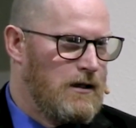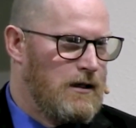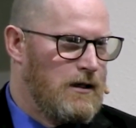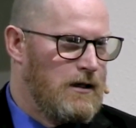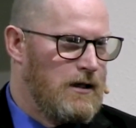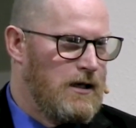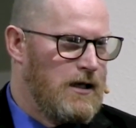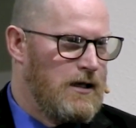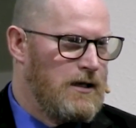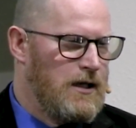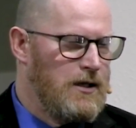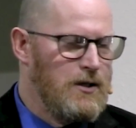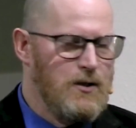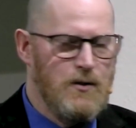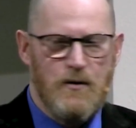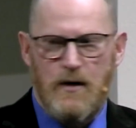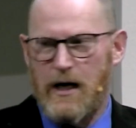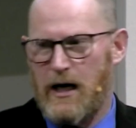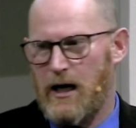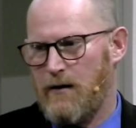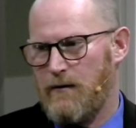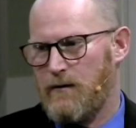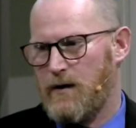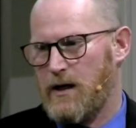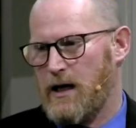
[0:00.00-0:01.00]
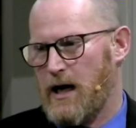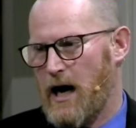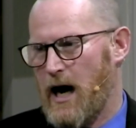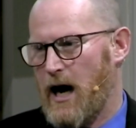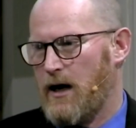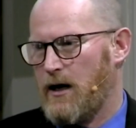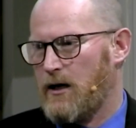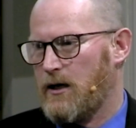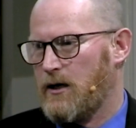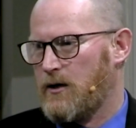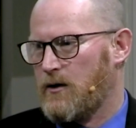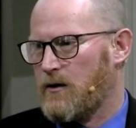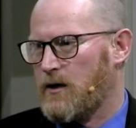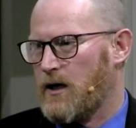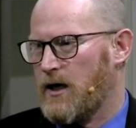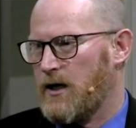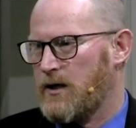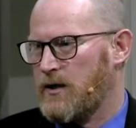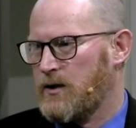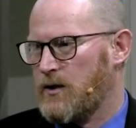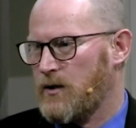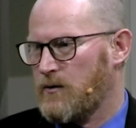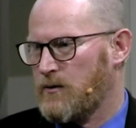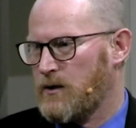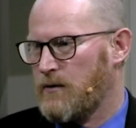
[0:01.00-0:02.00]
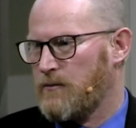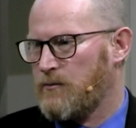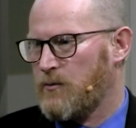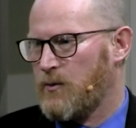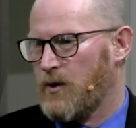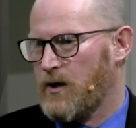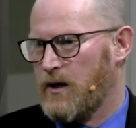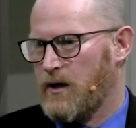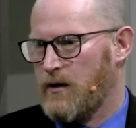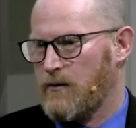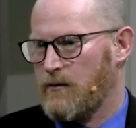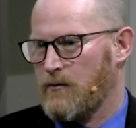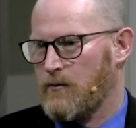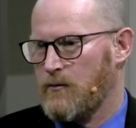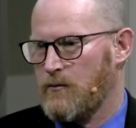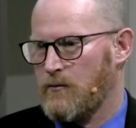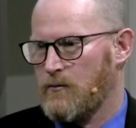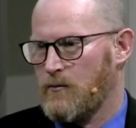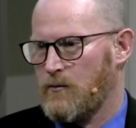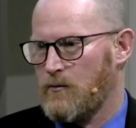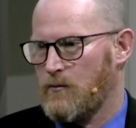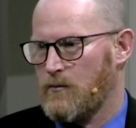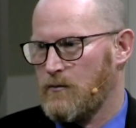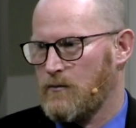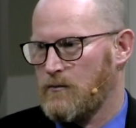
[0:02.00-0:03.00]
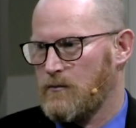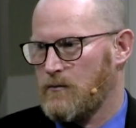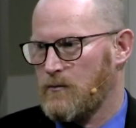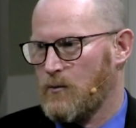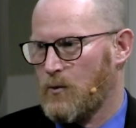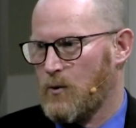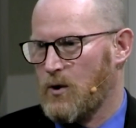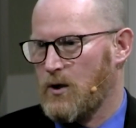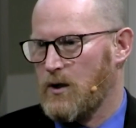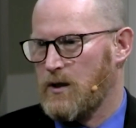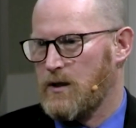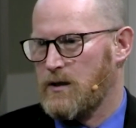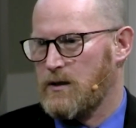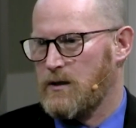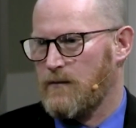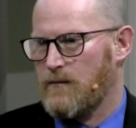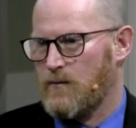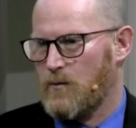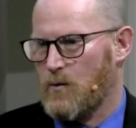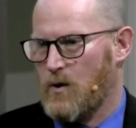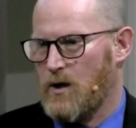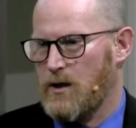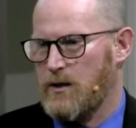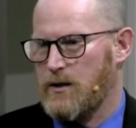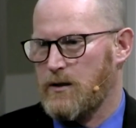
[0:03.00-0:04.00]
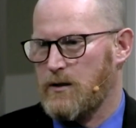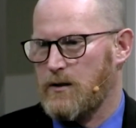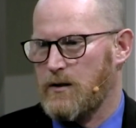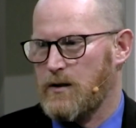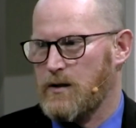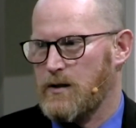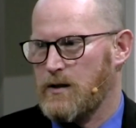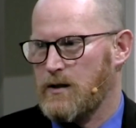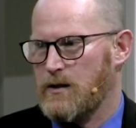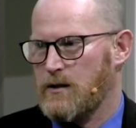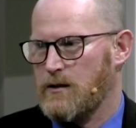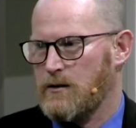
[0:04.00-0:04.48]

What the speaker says: and then you have the Antichrist show up with works of wonders